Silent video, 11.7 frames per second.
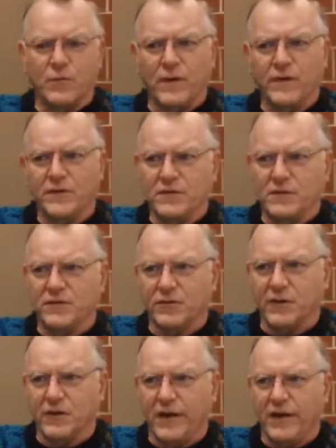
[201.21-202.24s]
when the
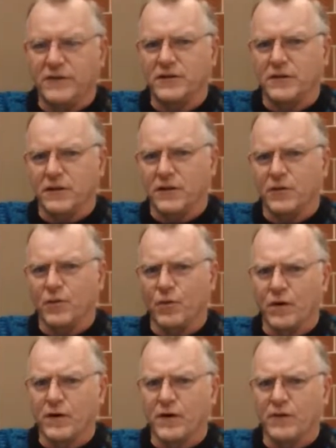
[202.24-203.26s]
students are engaged and then they're
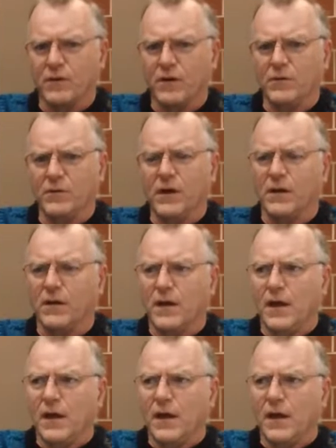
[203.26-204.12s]
working really well.